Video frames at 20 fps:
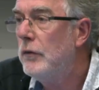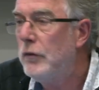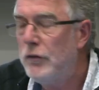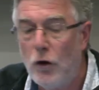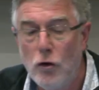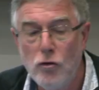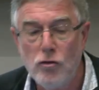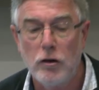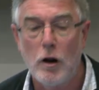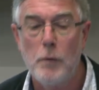of
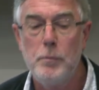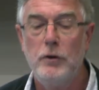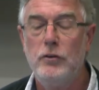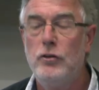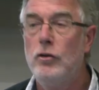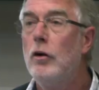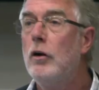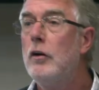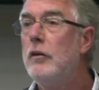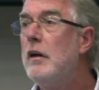social
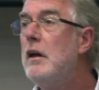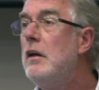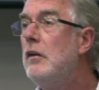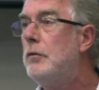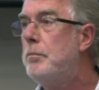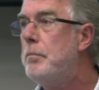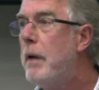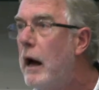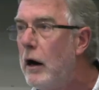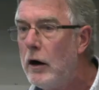
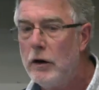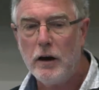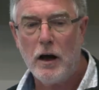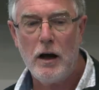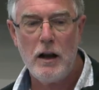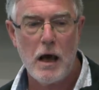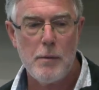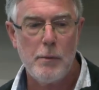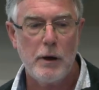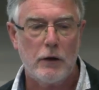opportunities, power
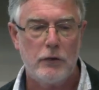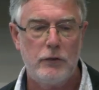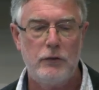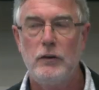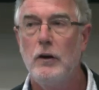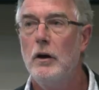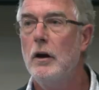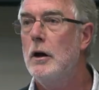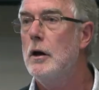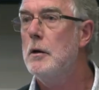
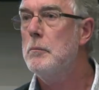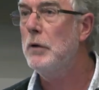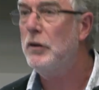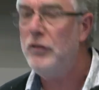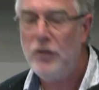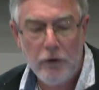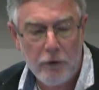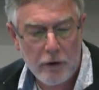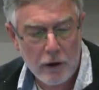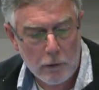dynamics,
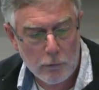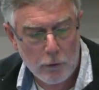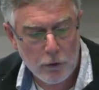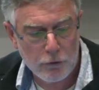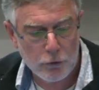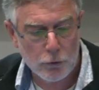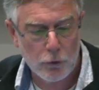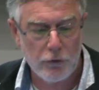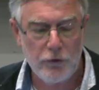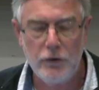material
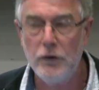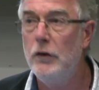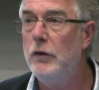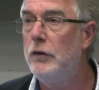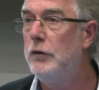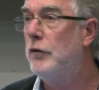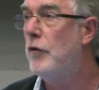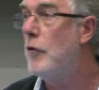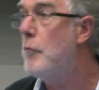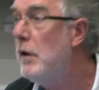
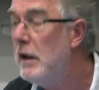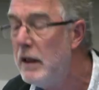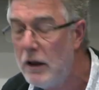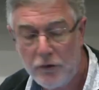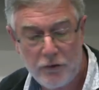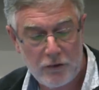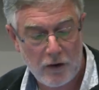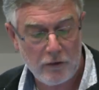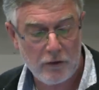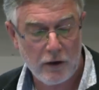resources, familiar
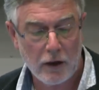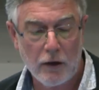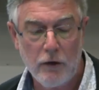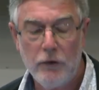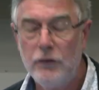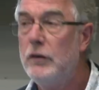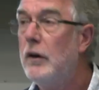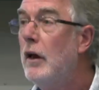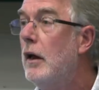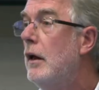
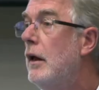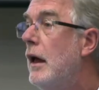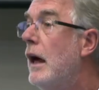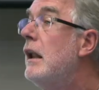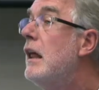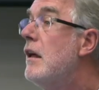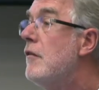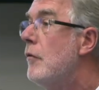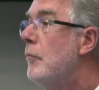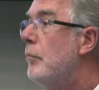settings,
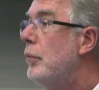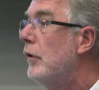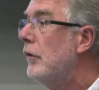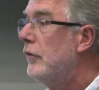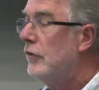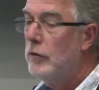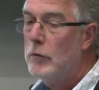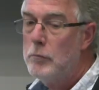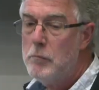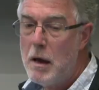and even
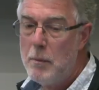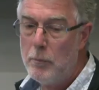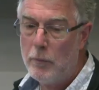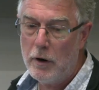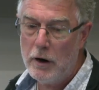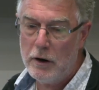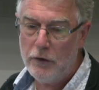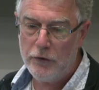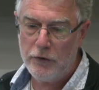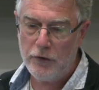personal
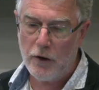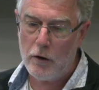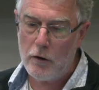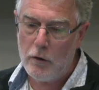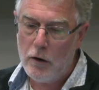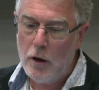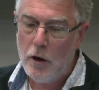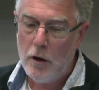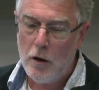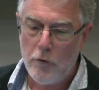memories. So
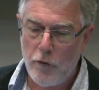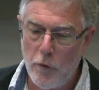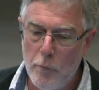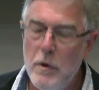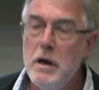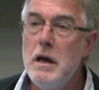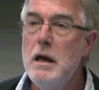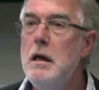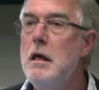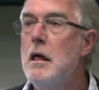for
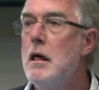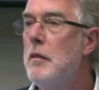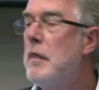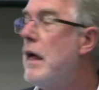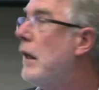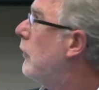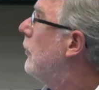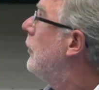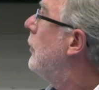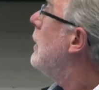me, that's